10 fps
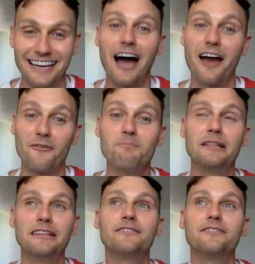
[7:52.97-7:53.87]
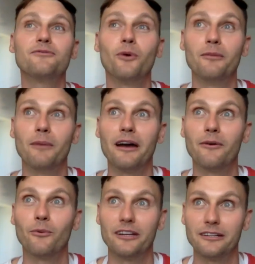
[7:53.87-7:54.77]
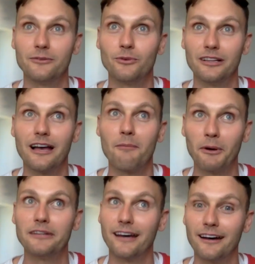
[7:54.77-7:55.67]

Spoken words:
I believe when my wedding will happen,